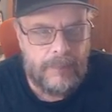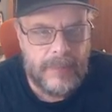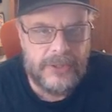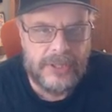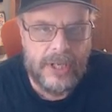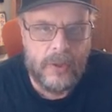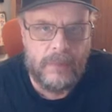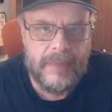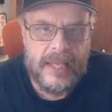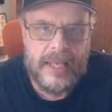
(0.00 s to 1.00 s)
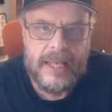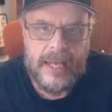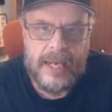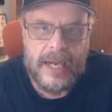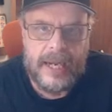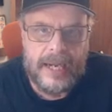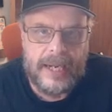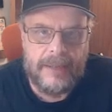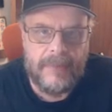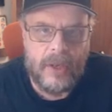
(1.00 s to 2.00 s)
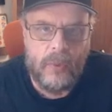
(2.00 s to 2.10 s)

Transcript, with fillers: So um,